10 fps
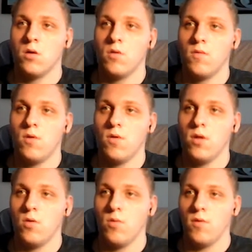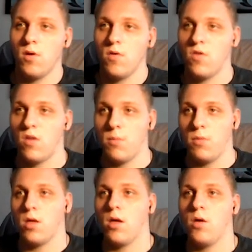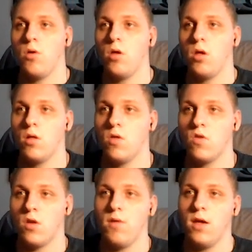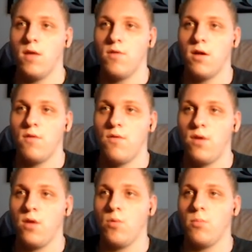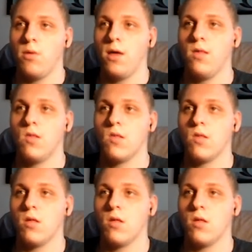folder with our sample code so that we have everything in one place.